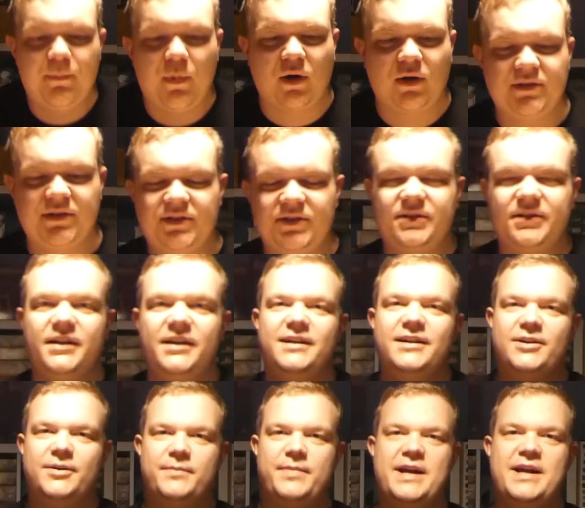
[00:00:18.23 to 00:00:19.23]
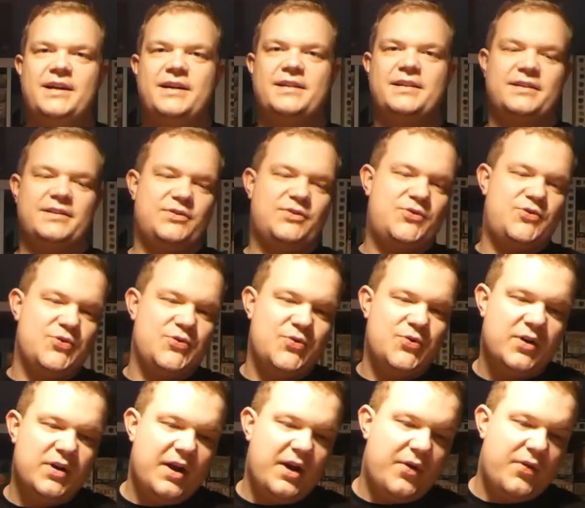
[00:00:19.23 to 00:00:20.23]
box compared
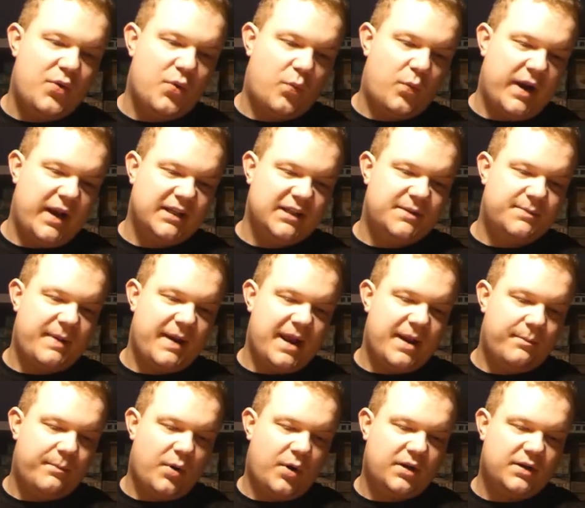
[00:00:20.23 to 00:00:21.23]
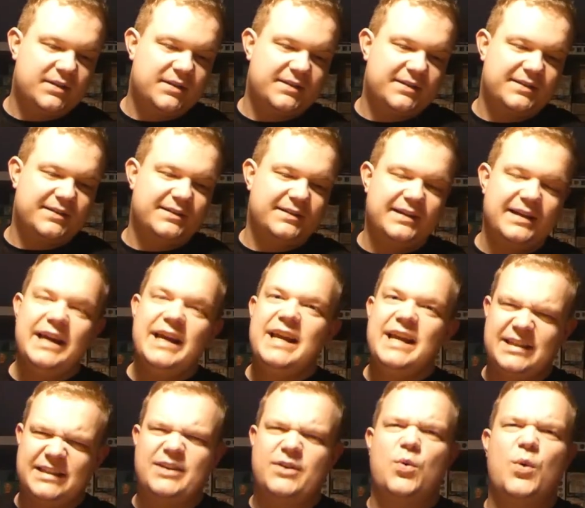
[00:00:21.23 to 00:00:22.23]
to the Wingspan box.
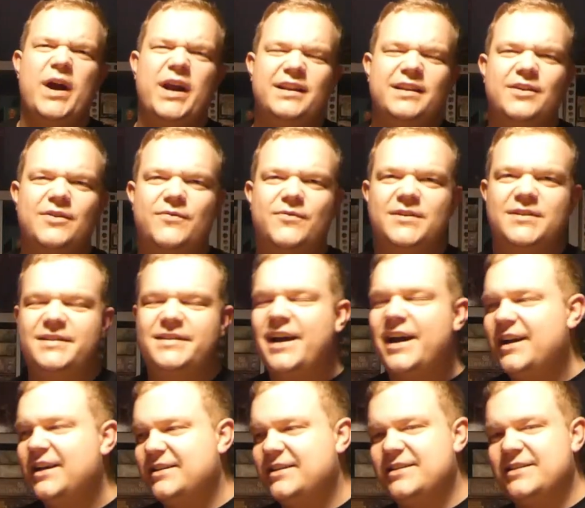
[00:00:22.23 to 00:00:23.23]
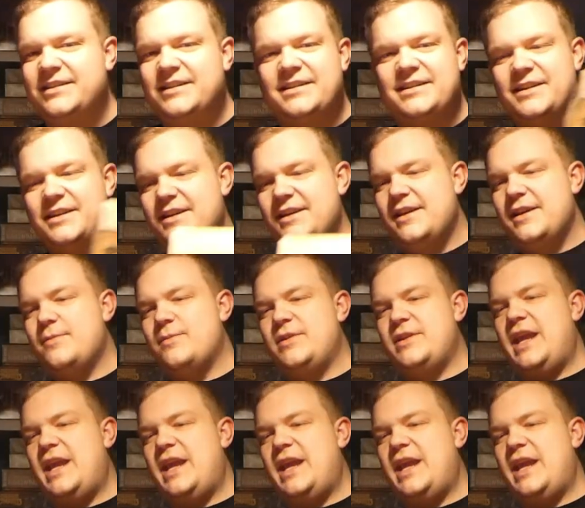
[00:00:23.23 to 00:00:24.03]
It's quite a different size, isn't it? But